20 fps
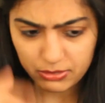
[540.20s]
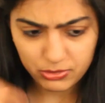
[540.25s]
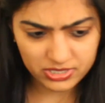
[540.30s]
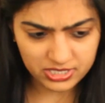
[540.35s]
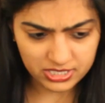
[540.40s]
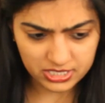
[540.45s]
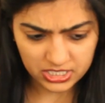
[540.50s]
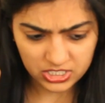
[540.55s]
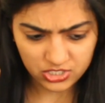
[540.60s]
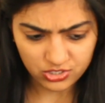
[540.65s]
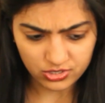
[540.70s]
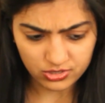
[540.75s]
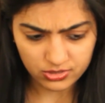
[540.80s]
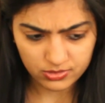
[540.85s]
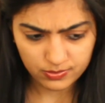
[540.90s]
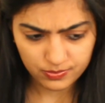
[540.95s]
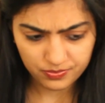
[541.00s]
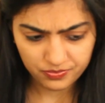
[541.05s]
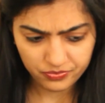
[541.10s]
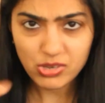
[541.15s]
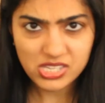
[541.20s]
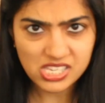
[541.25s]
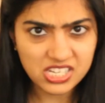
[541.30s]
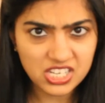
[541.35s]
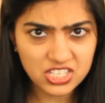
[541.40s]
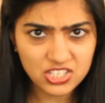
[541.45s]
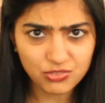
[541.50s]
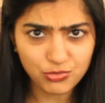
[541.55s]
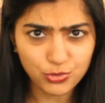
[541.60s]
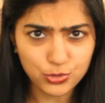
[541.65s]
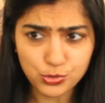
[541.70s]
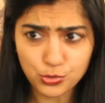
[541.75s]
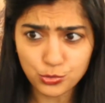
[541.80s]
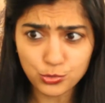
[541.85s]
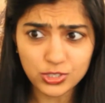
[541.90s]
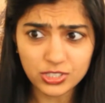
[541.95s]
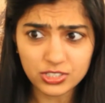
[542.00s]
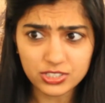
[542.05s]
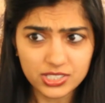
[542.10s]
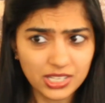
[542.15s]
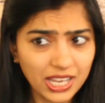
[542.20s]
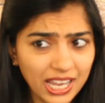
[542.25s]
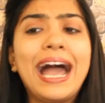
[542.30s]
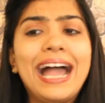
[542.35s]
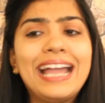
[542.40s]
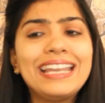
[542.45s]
I was a teacher. I was a teacher for 2 years.